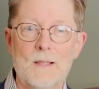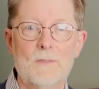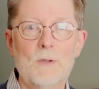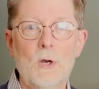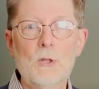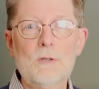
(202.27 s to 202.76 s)

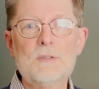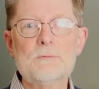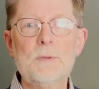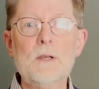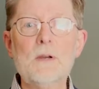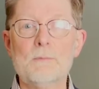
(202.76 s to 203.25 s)
The Holy
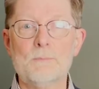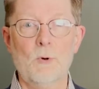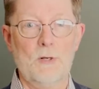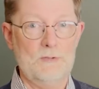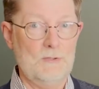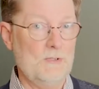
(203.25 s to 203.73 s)
Spirit
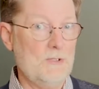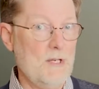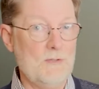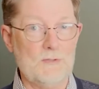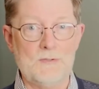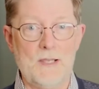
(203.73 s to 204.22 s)
points to
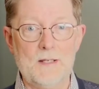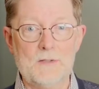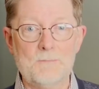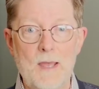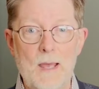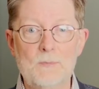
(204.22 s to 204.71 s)
Jesus at his
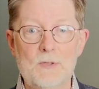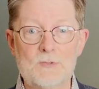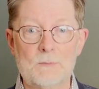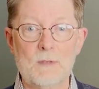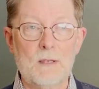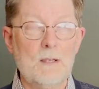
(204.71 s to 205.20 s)

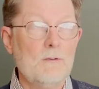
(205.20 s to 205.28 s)
baptism,